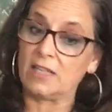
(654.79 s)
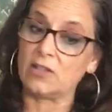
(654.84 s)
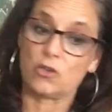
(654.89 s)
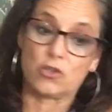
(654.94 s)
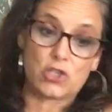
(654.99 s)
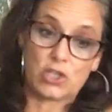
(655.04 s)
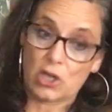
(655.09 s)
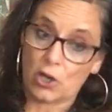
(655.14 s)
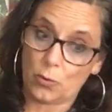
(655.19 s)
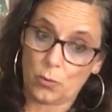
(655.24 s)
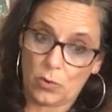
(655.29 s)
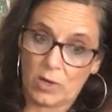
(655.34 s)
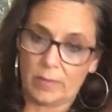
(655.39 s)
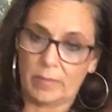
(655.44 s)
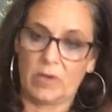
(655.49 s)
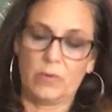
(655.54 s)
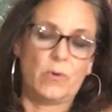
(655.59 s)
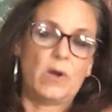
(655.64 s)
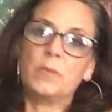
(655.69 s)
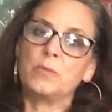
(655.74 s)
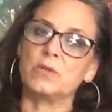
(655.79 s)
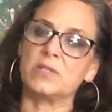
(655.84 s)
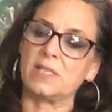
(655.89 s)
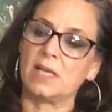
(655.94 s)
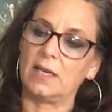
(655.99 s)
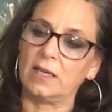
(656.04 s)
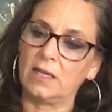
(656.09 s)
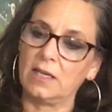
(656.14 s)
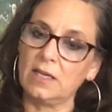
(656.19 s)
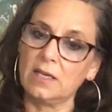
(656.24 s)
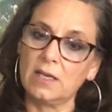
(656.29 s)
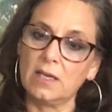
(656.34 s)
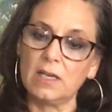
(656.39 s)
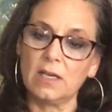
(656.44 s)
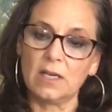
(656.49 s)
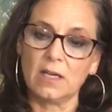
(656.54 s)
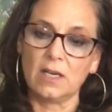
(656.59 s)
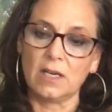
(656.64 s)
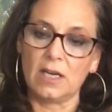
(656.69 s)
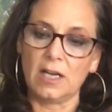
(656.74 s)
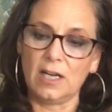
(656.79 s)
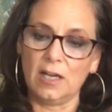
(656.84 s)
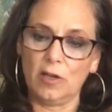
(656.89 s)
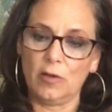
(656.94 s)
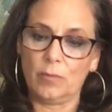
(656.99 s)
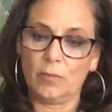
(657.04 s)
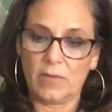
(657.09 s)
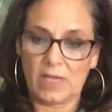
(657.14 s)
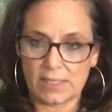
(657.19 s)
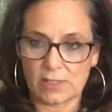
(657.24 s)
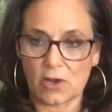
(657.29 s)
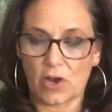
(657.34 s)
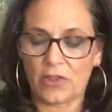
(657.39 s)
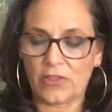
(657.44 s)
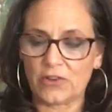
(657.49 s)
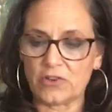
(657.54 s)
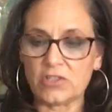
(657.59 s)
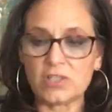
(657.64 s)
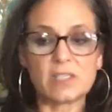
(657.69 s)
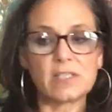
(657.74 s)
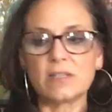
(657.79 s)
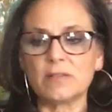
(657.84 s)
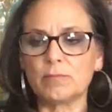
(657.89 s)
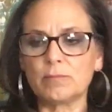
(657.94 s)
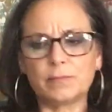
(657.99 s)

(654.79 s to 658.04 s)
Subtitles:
There's no women represented as authors.